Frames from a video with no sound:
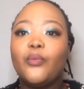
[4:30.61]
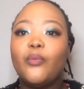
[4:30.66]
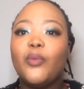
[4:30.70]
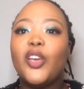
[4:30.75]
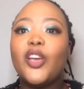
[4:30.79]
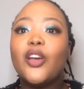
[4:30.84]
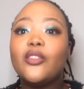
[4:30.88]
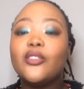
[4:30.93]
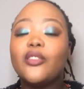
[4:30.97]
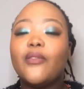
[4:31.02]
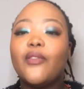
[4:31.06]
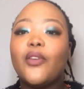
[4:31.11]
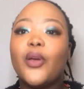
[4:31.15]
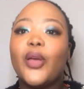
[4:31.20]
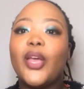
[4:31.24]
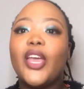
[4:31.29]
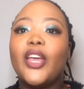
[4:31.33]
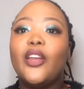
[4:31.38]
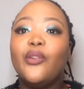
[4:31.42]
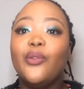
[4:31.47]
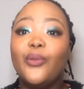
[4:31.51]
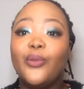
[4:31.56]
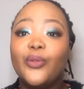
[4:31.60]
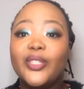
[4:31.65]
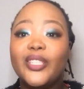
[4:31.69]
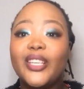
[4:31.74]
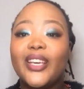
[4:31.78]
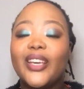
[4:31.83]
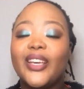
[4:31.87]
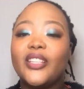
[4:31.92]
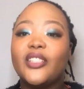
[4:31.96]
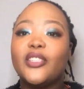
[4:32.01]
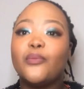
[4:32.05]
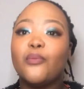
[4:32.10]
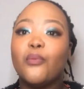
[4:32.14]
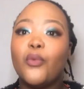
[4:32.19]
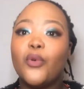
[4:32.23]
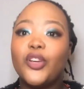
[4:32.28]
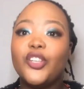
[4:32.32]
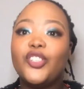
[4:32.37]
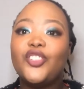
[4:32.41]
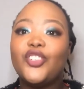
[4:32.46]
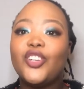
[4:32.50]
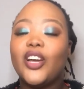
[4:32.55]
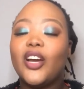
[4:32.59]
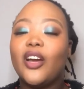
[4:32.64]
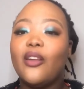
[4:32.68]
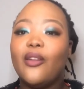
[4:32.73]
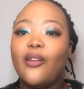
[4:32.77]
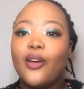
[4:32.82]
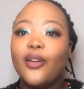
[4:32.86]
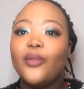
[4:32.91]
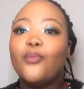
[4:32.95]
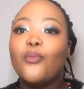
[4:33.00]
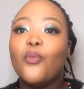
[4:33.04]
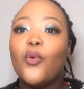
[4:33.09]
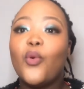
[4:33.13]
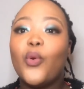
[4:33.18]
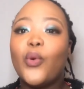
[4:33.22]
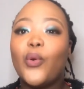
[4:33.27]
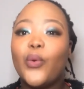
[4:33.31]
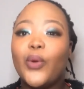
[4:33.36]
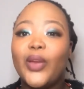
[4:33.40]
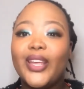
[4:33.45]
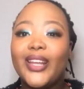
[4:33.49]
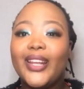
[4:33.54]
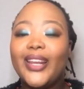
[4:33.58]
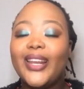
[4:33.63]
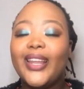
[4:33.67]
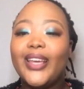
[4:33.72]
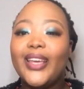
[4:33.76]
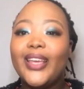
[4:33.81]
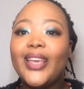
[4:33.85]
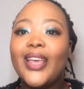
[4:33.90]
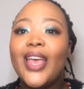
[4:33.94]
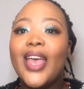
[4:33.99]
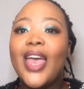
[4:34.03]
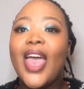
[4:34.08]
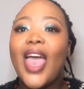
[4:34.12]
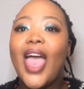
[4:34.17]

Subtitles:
Because of your hair losing its moisture a lot more quickly